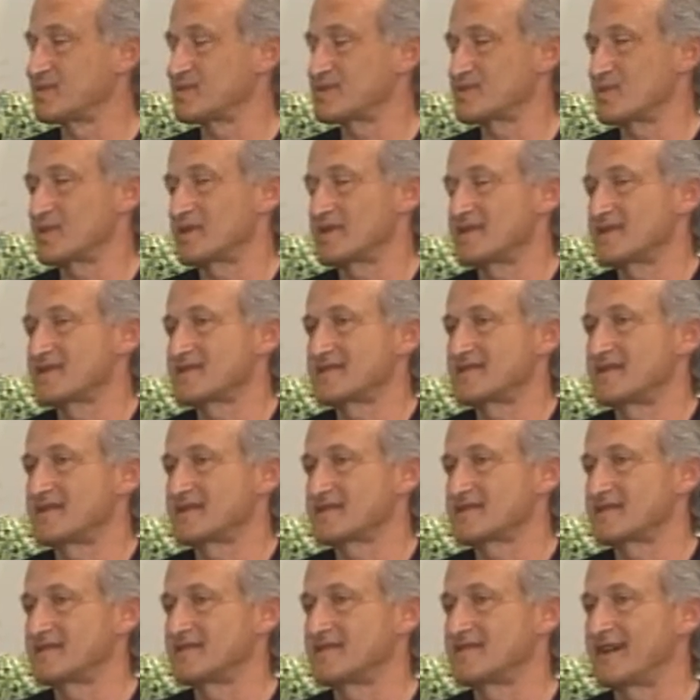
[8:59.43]
It was one of these
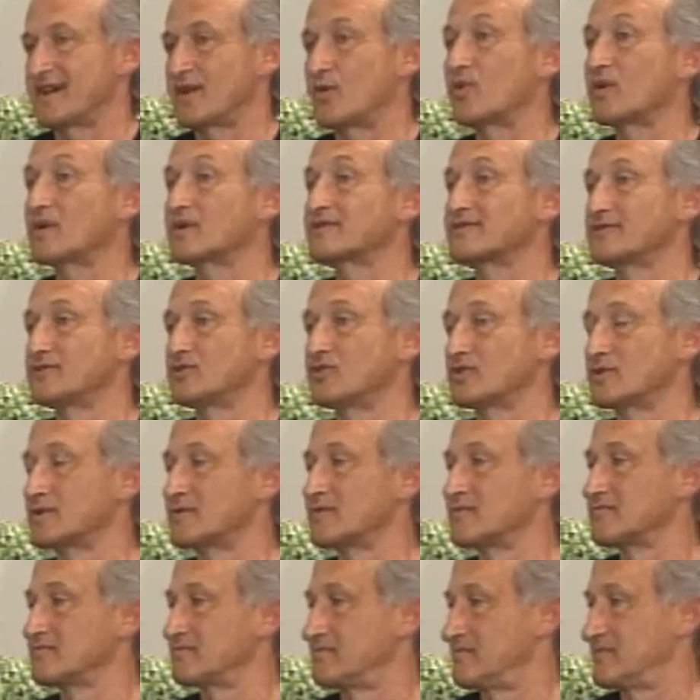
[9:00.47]
things that I wanted to
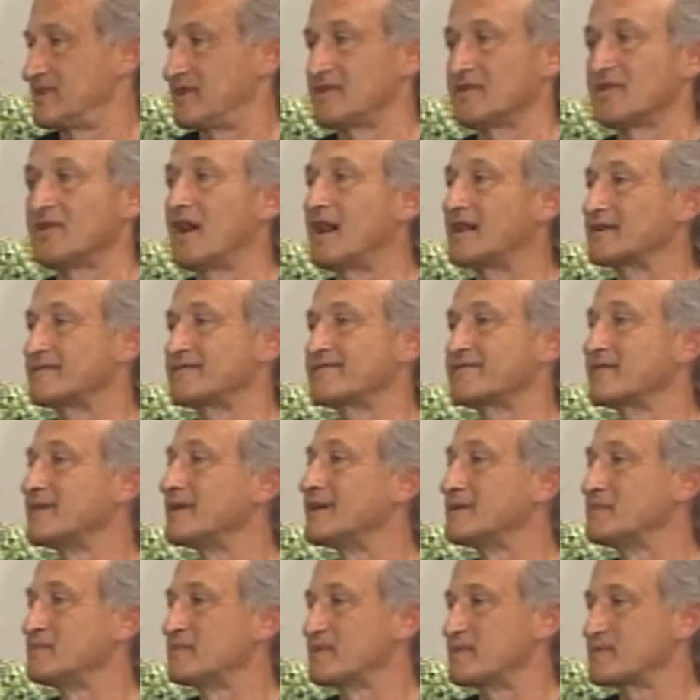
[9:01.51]
learn a lot from.